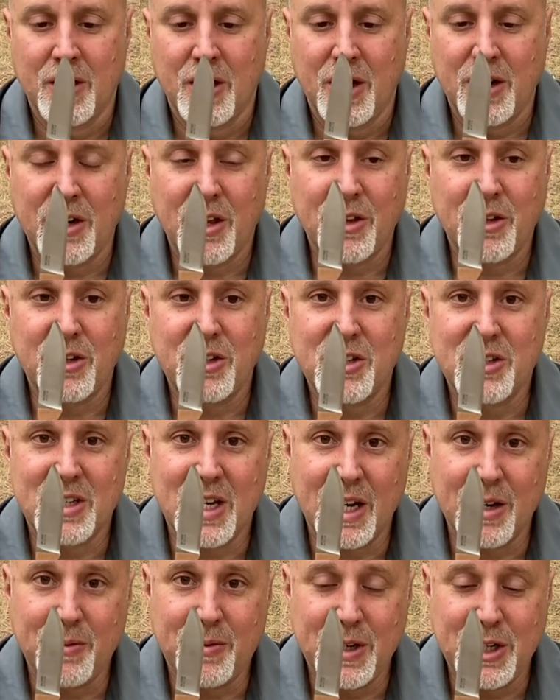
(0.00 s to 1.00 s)
Another
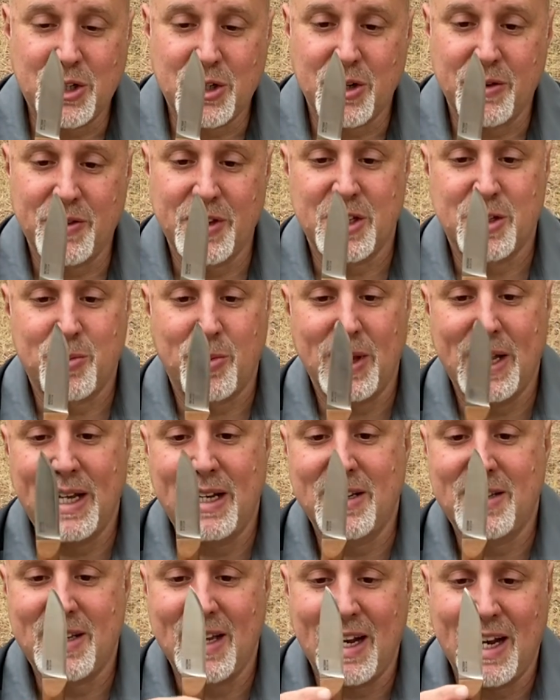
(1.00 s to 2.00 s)
design feature of this blade
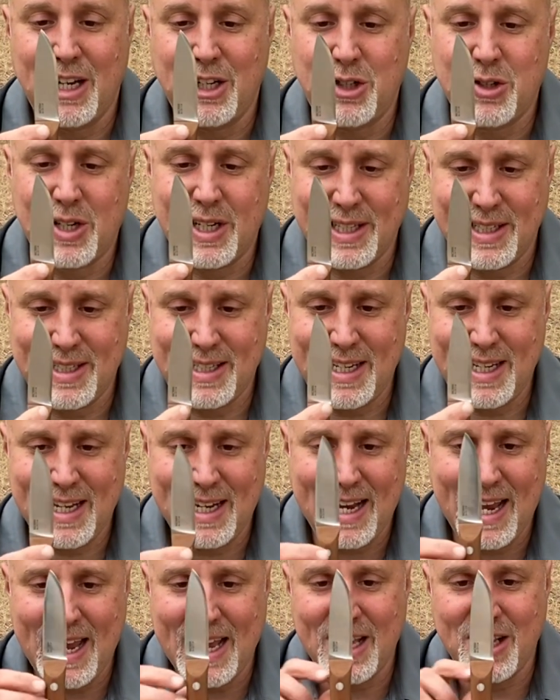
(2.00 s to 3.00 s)
is that as you can see it
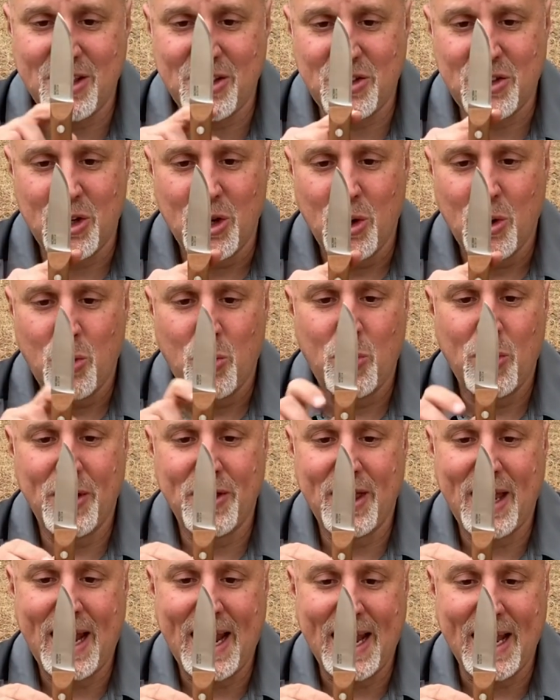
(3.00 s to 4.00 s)
ends where
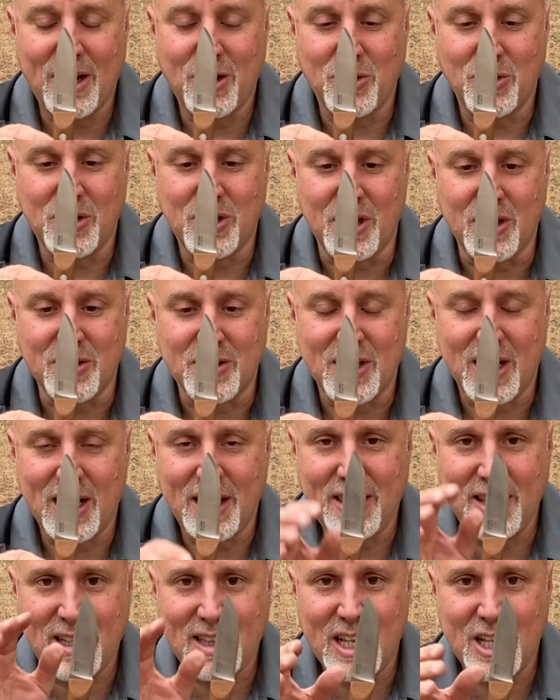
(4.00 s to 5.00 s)
the handle does and I
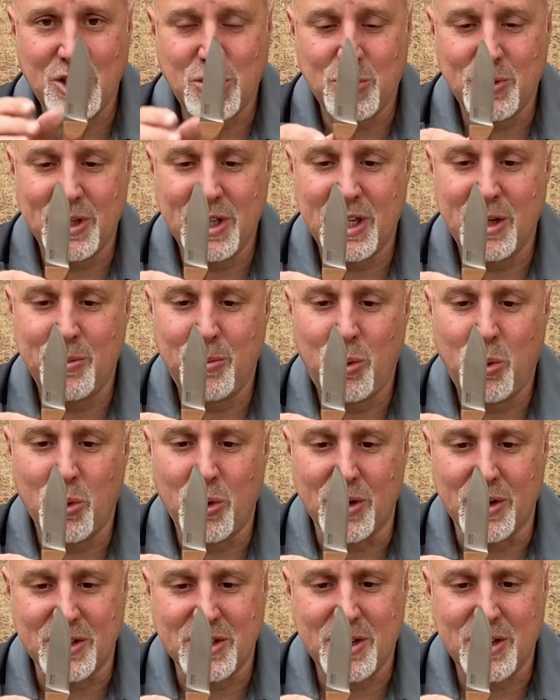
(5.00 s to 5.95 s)
think that's really important.